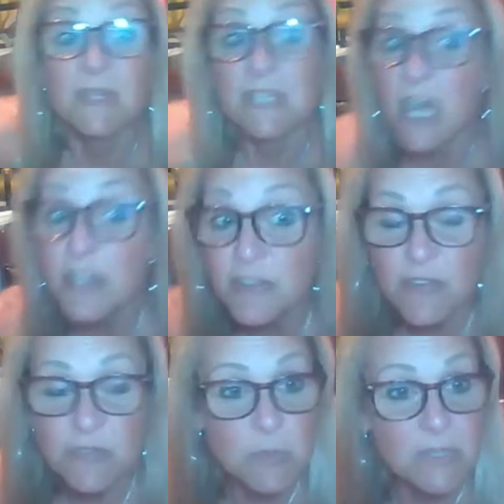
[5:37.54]
But the other
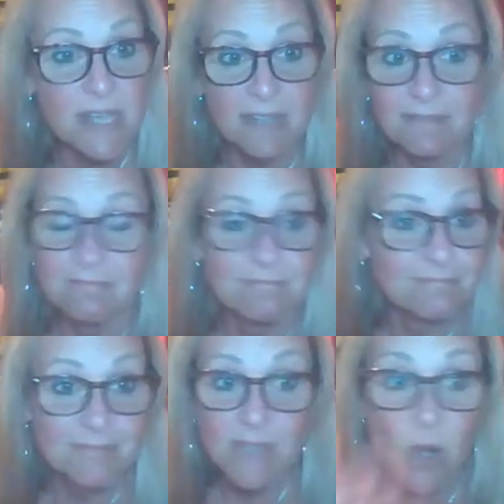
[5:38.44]
50%
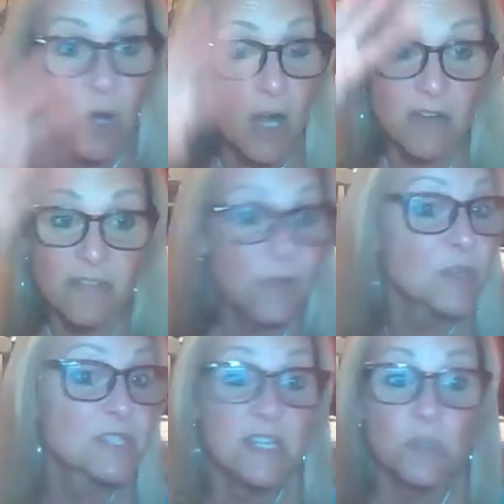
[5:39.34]
are
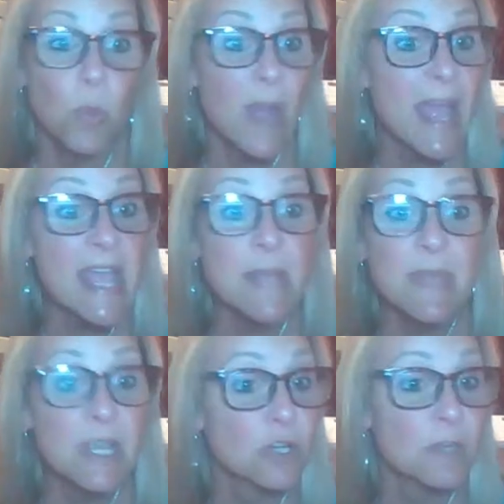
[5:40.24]
forces way
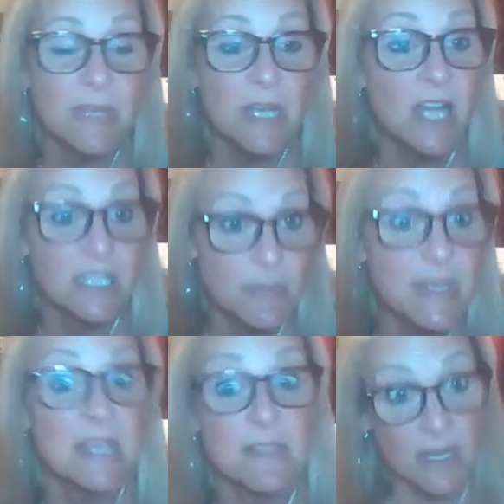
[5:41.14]
bigger and beyond
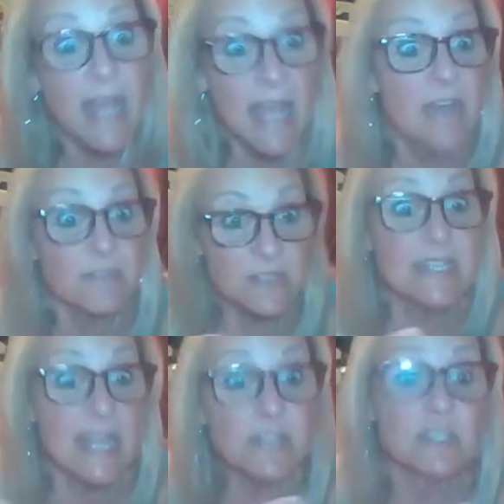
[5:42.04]
me that I have to
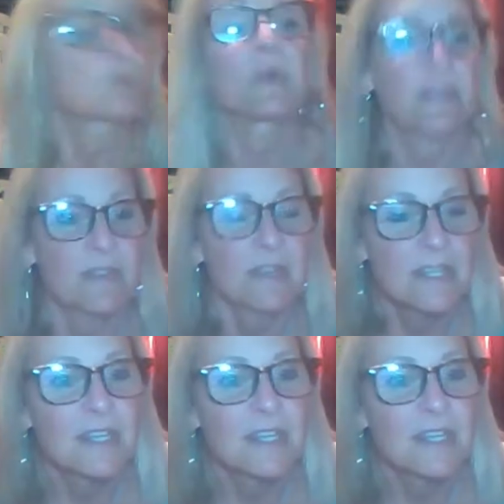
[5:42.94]
dance with.